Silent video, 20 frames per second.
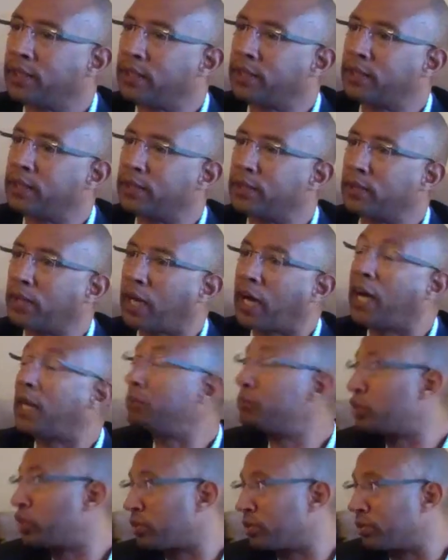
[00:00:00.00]

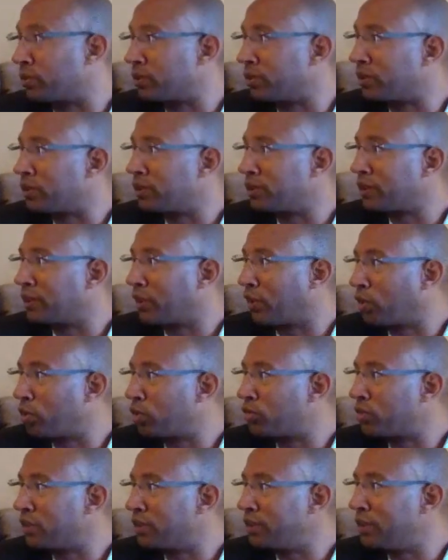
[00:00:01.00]
I'm sure that
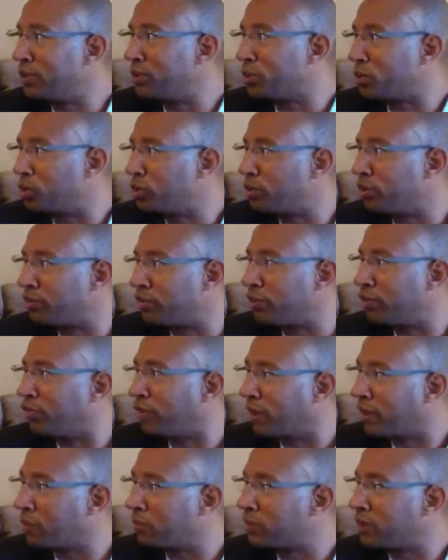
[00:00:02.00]
over the years you have
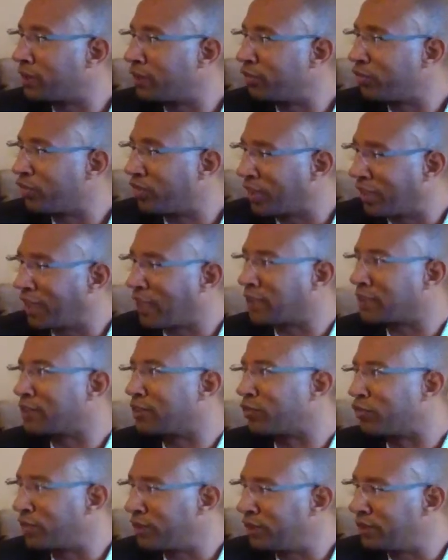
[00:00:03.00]
developed a
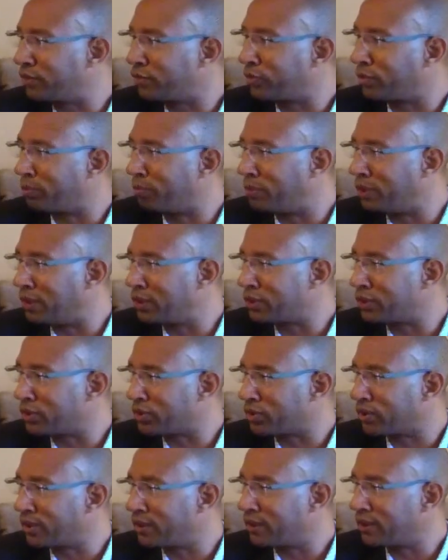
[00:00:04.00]
philosophy for
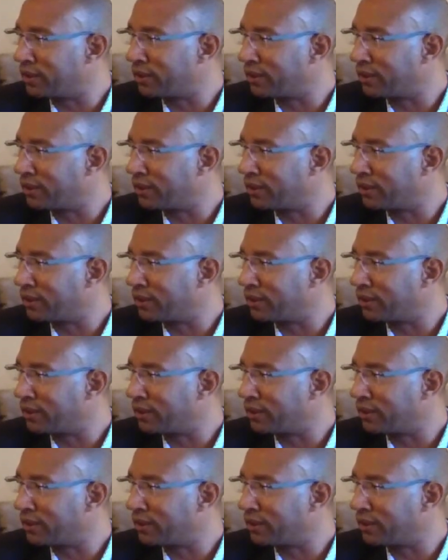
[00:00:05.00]
ministry.